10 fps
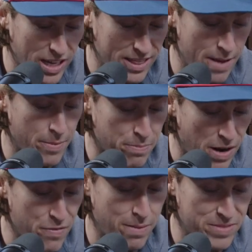at them,
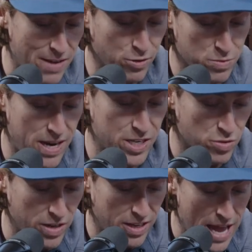above them, Devils
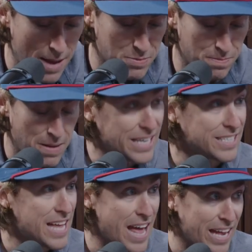-3, Caps -10.
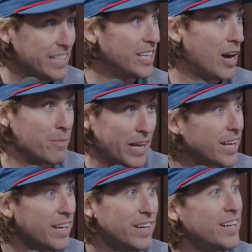Mm-hmm. You know, I'm like,
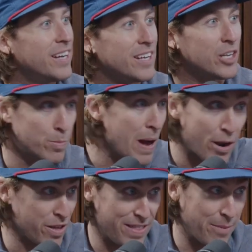you're
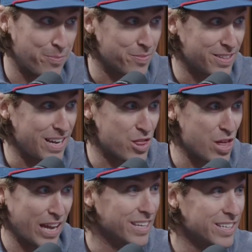better than them. I
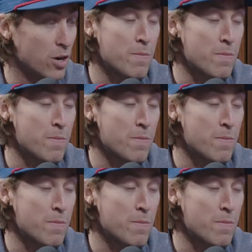think. Or